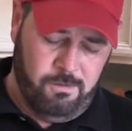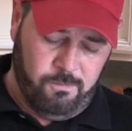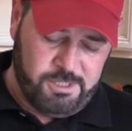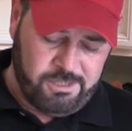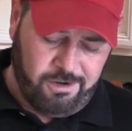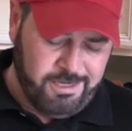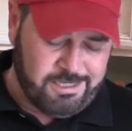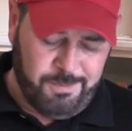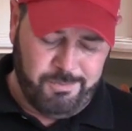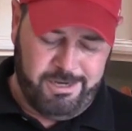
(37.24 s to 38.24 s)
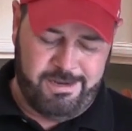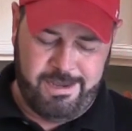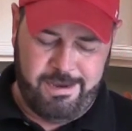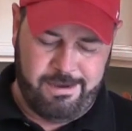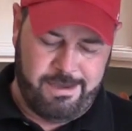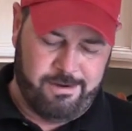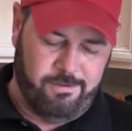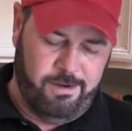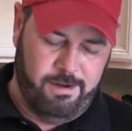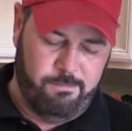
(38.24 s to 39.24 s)
we're starting simply today, I
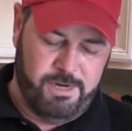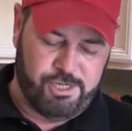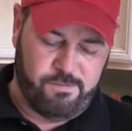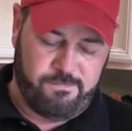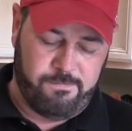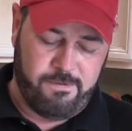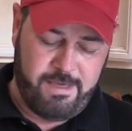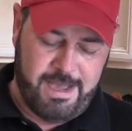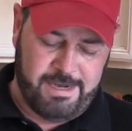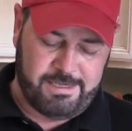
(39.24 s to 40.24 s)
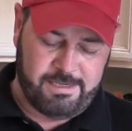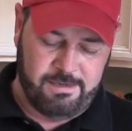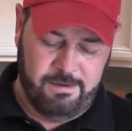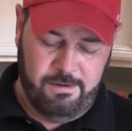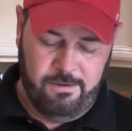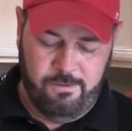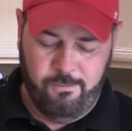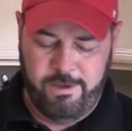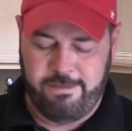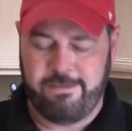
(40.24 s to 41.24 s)
don't need a measure for that,
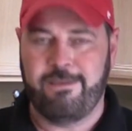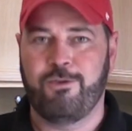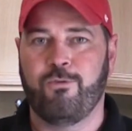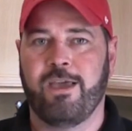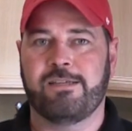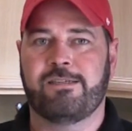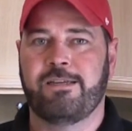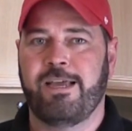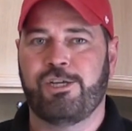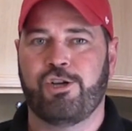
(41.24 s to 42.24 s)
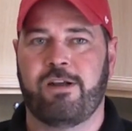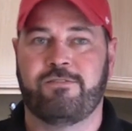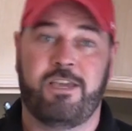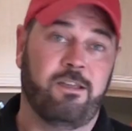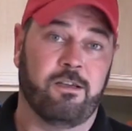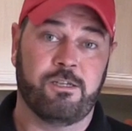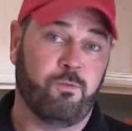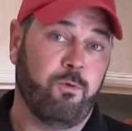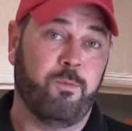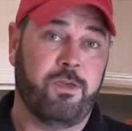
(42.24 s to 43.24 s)
with, you guessed it, a shot of tequila, because
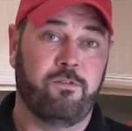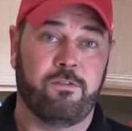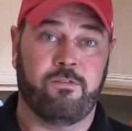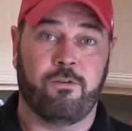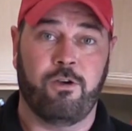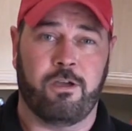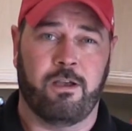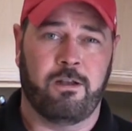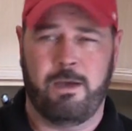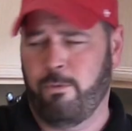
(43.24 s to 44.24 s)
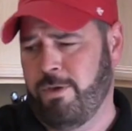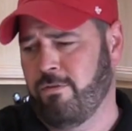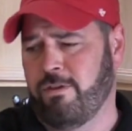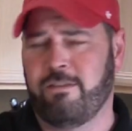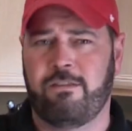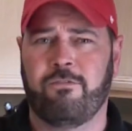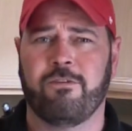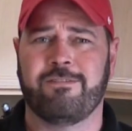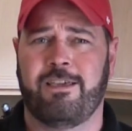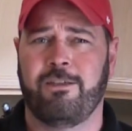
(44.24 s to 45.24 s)
we will be using this for cooking. Now we'll be using a
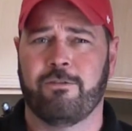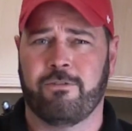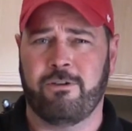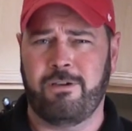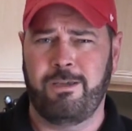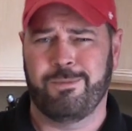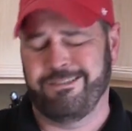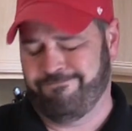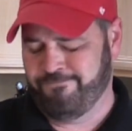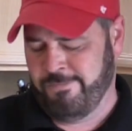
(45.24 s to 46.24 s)
different tequila for cooking, but